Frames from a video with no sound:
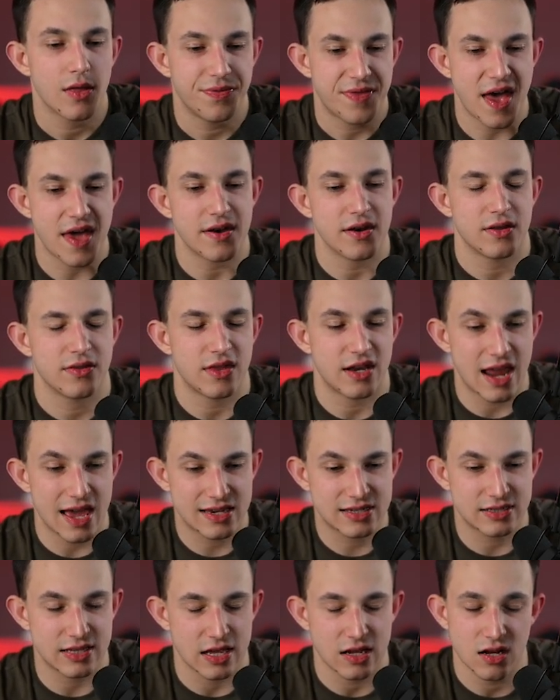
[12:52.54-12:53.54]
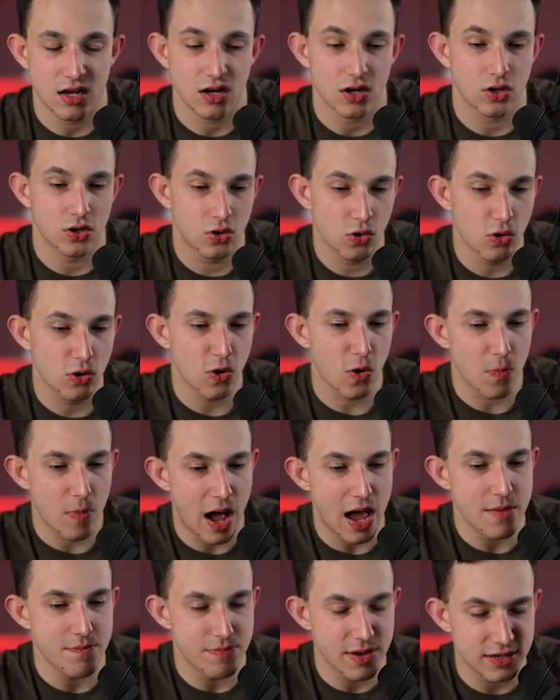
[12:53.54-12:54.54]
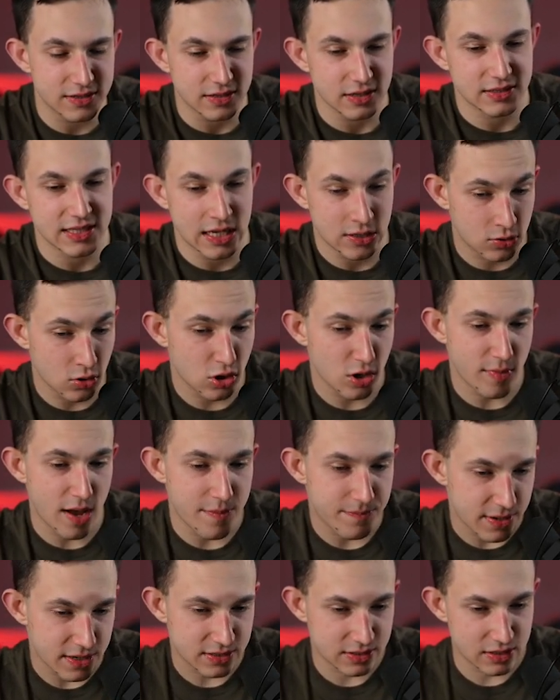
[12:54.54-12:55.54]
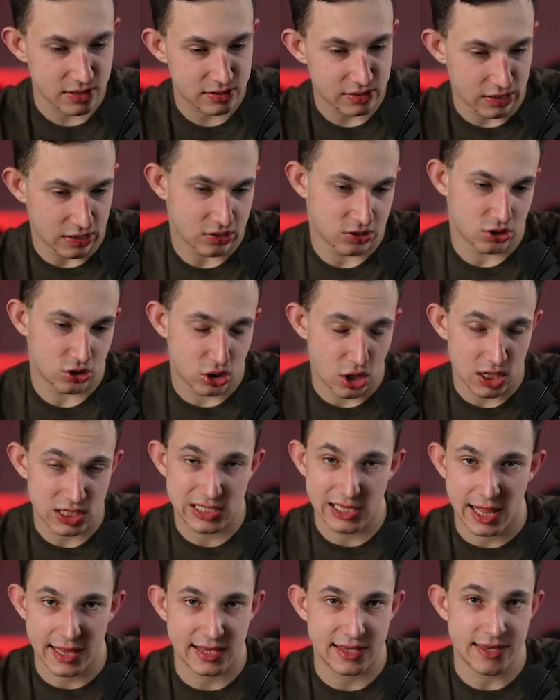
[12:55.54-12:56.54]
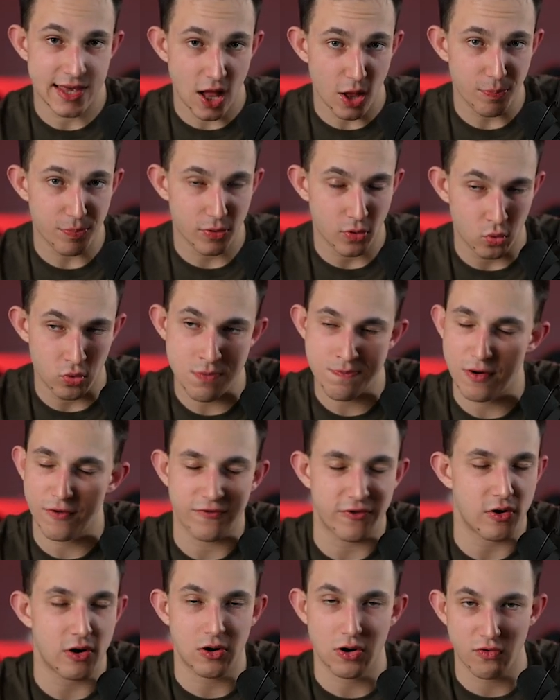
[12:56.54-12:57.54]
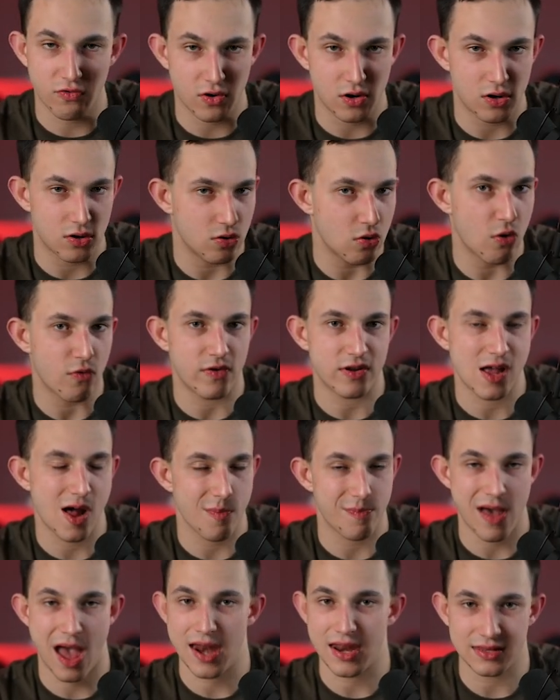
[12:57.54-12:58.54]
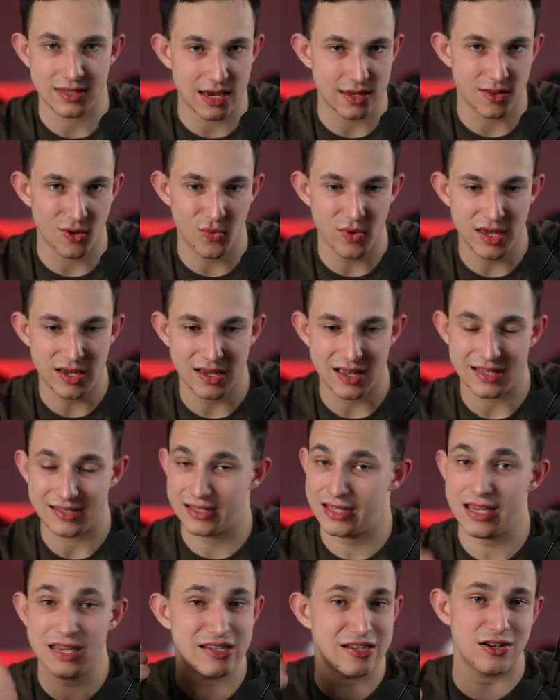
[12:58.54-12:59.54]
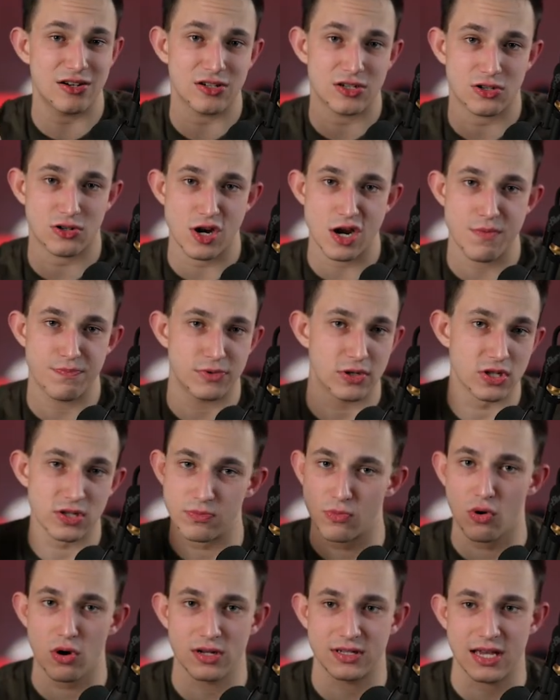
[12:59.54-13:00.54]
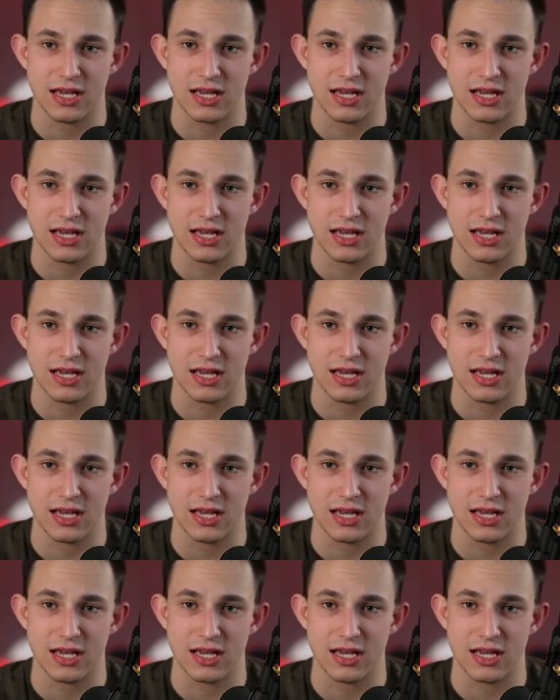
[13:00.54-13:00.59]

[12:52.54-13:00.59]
Then the next thing, Google My Business. Now, Google My Business is just like Yelp. We prefer it over Yelp any day of the week. It's easier to scrape. There's more